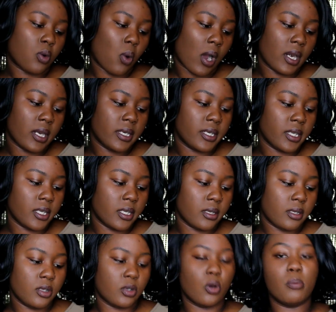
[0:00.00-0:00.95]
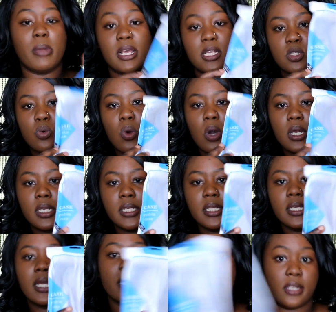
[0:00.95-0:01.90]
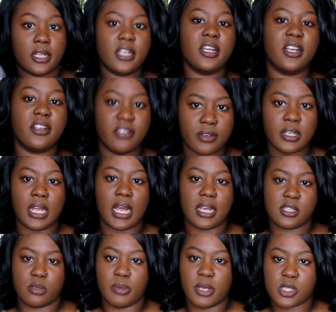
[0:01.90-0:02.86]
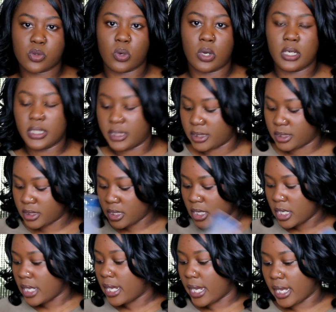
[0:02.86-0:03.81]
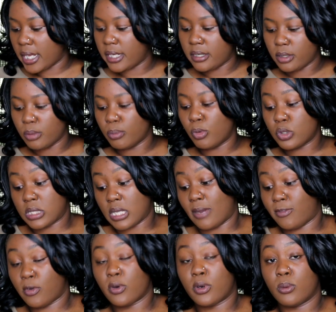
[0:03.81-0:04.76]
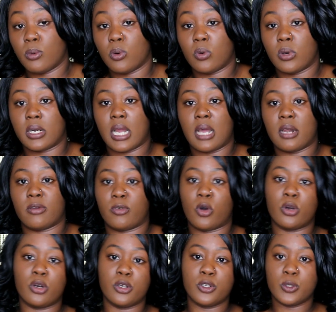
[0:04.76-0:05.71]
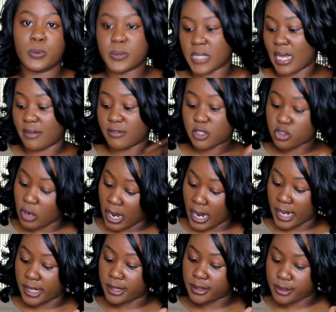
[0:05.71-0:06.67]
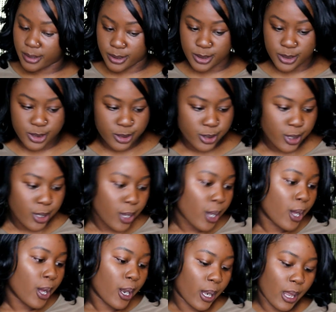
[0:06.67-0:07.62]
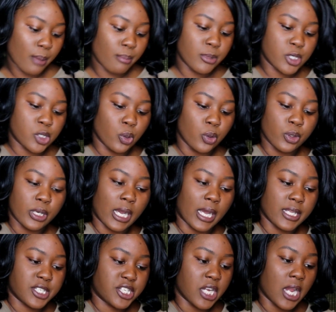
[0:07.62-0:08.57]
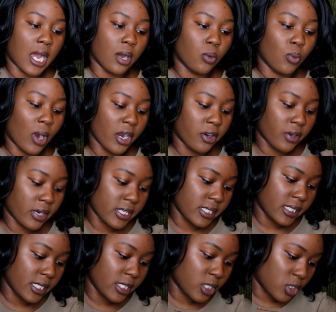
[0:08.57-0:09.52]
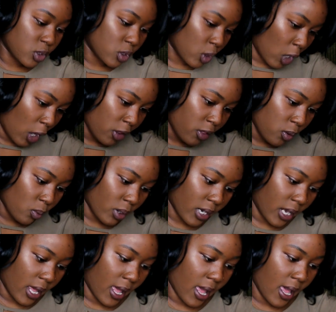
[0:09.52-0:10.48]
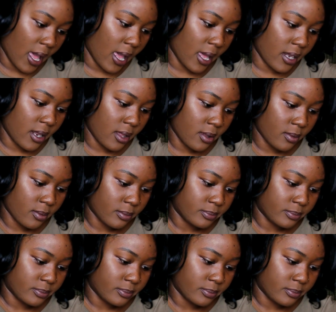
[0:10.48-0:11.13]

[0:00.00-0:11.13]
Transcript: quality, you know, best quality, and he really has the best quality and the most affordable one out of all the dupes I have tried. Because let me show you guys, child, what Grace did to the other one I had.